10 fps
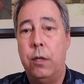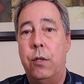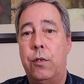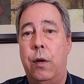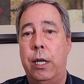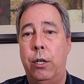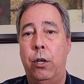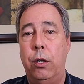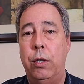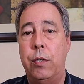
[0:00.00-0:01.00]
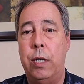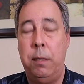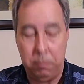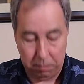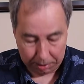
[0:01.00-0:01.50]
So I can hook this
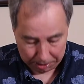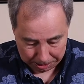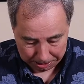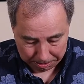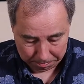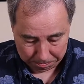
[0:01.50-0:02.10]
up to